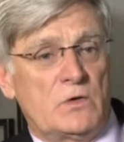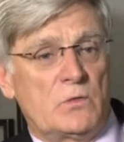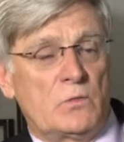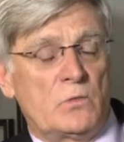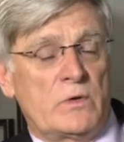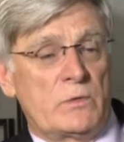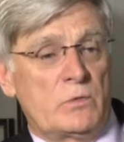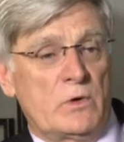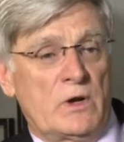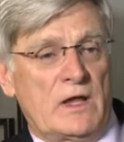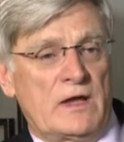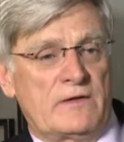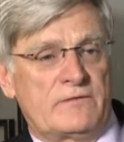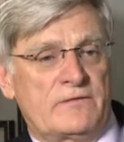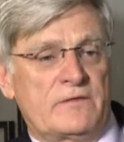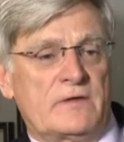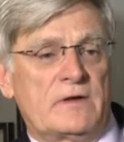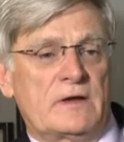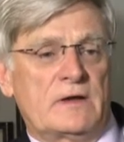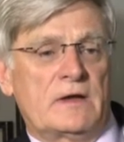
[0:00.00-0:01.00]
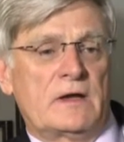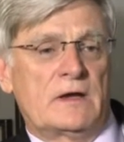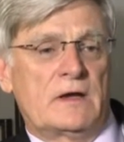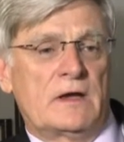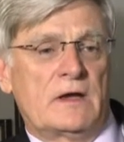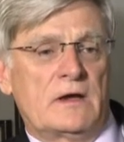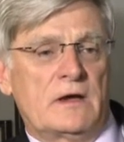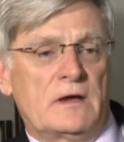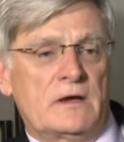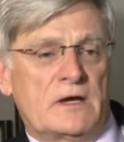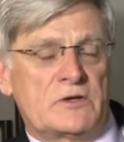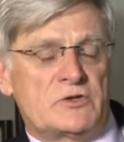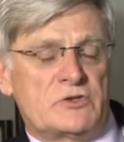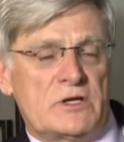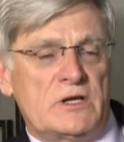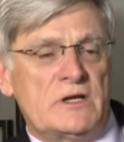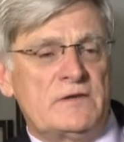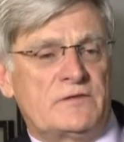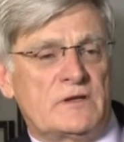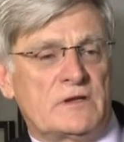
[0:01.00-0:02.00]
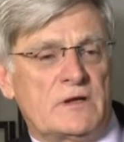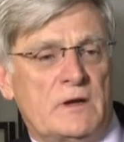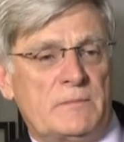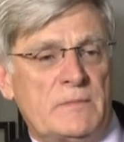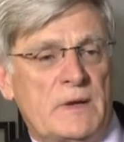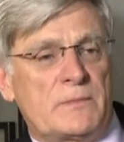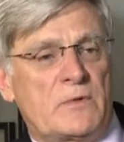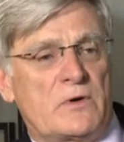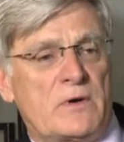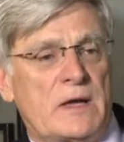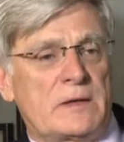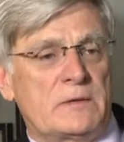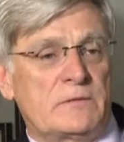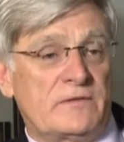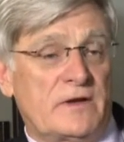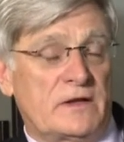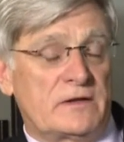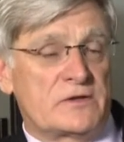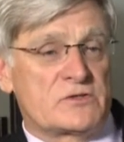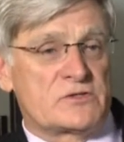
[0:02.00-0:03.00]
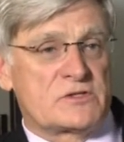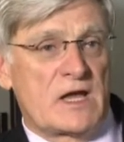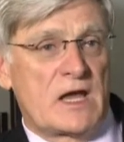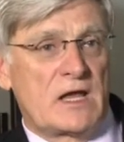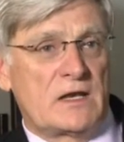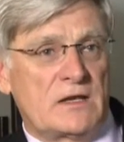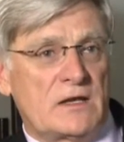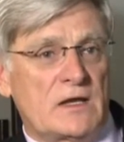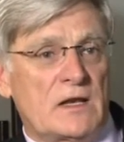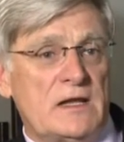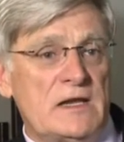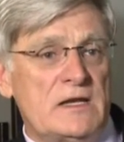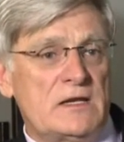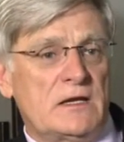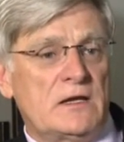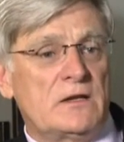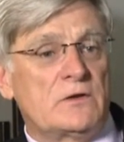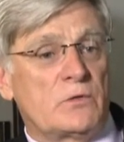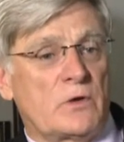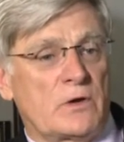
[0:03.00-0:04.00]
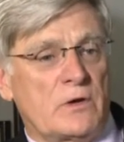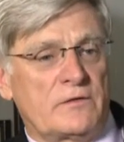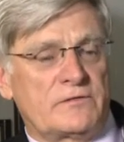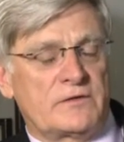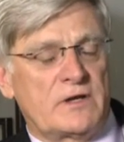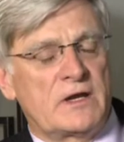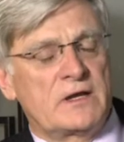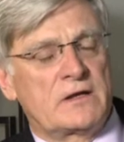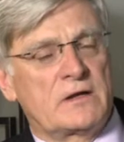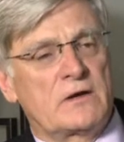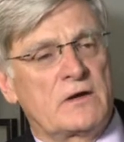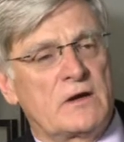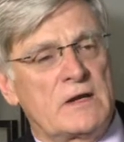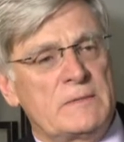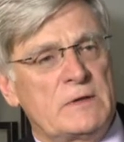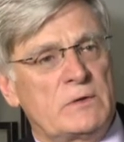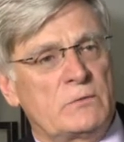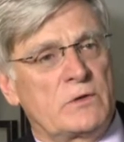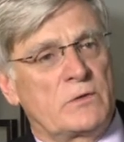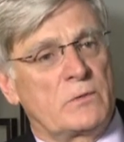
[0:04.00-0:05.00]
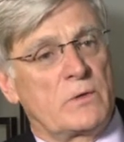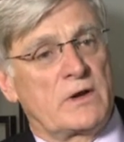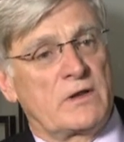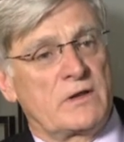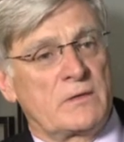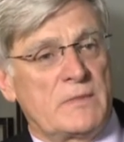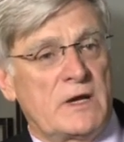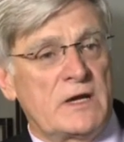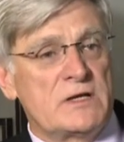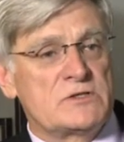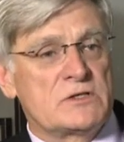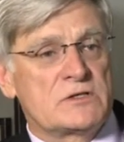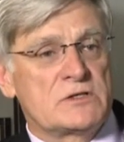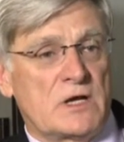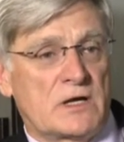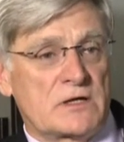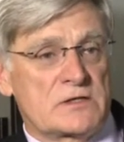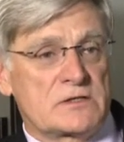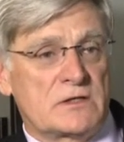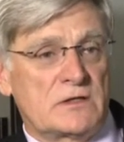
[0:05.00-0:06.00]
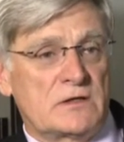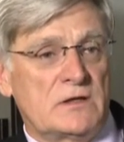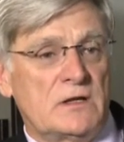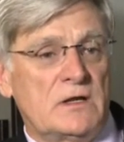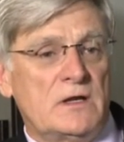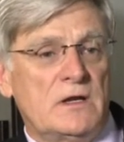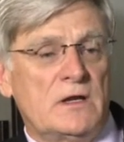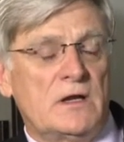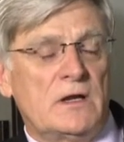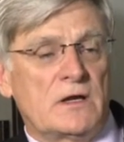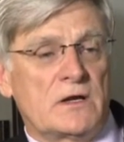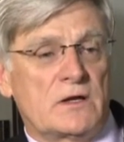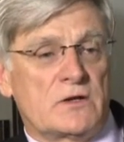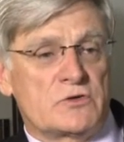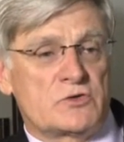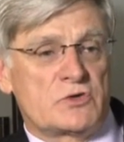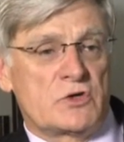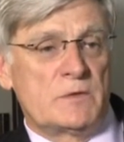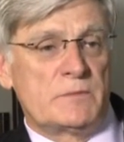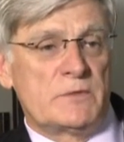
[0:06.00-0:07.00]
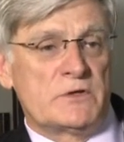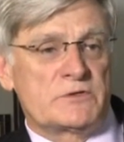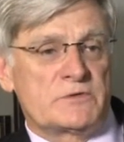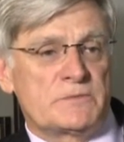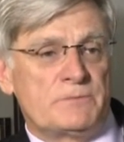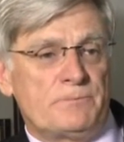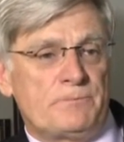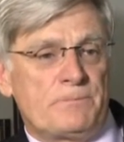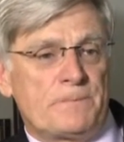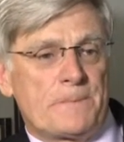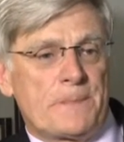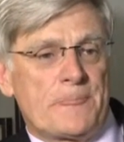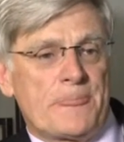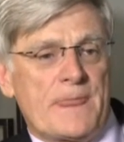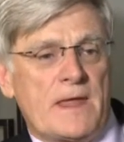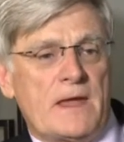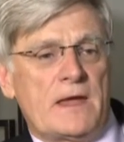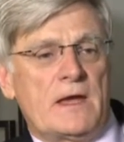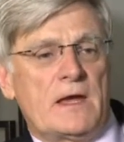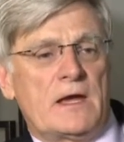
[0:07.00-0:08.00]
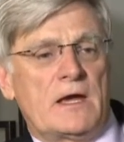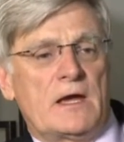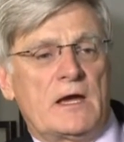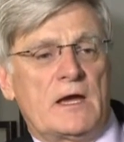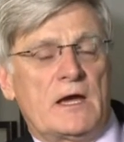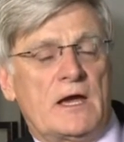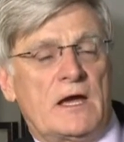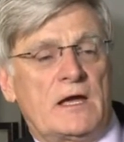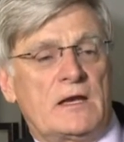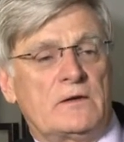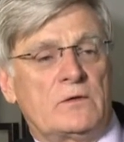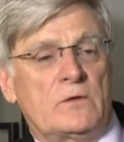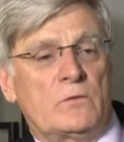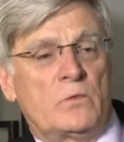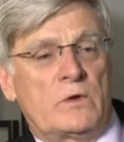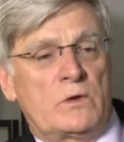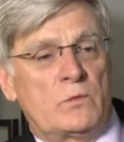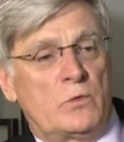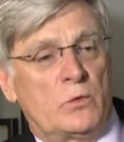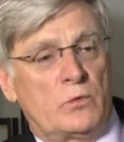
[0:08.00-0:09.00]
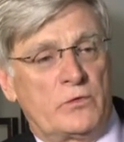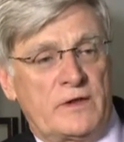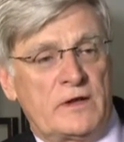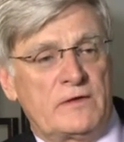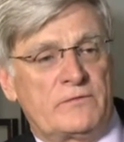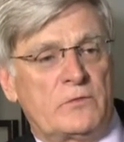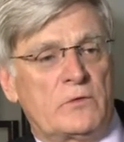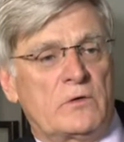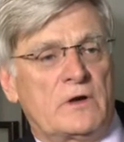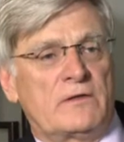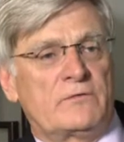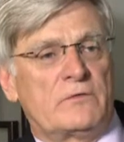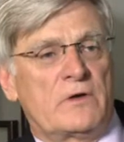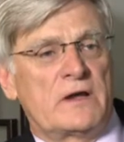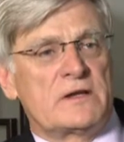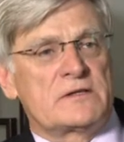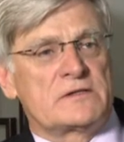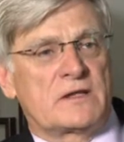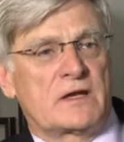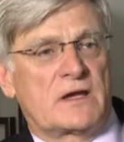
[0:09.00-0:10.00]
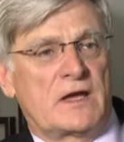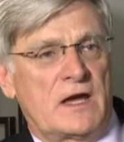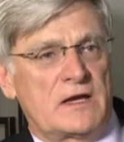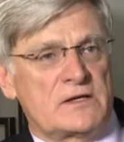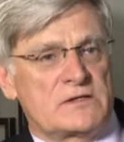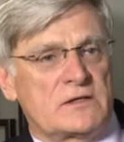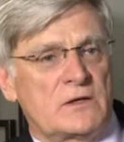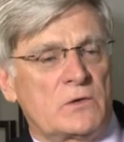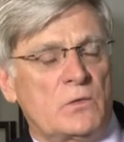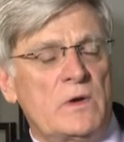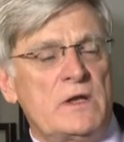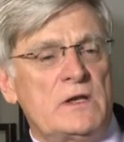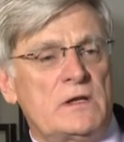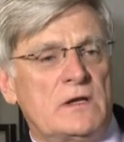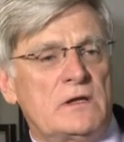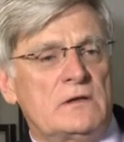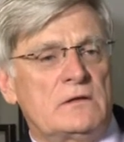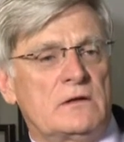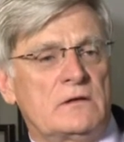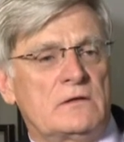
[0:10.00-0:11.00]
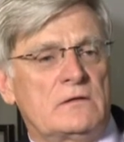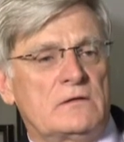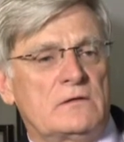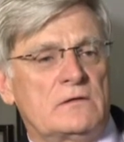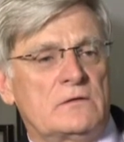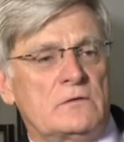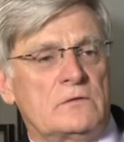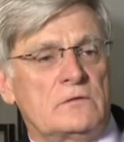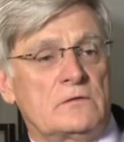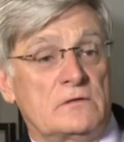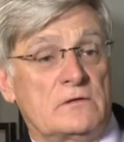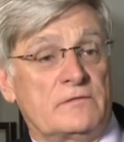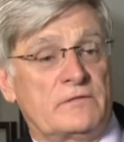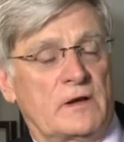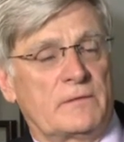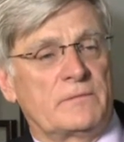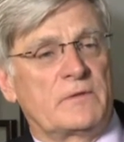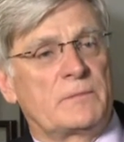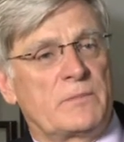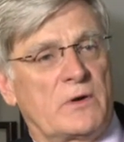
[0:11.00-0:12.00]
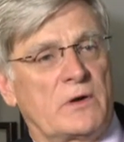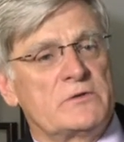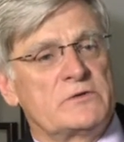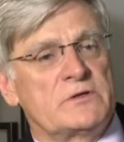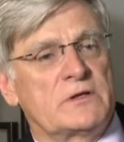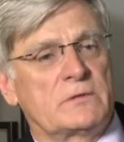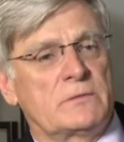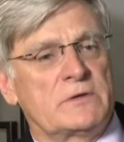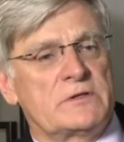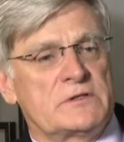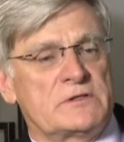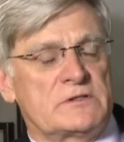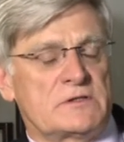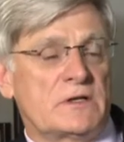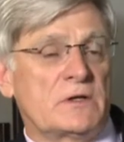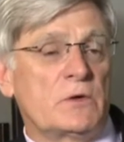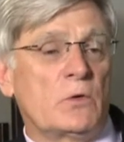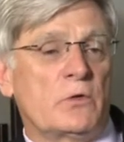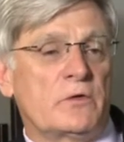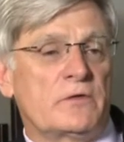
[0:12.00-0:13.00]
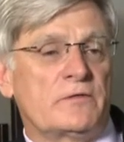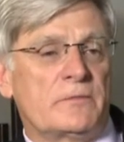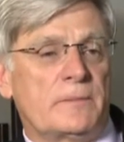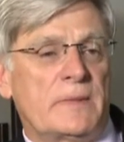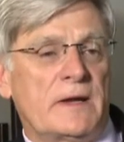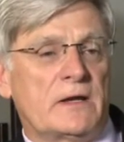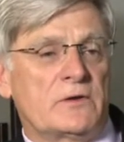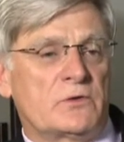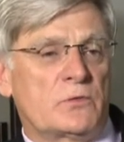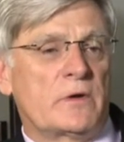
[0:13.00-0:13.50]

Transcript: We will have achieved a memorandum of understanding leading into an offtake agreement with one of the major tungsten consumers, and we will therefore have raised the cash that we need to develop the project, which is in the order of about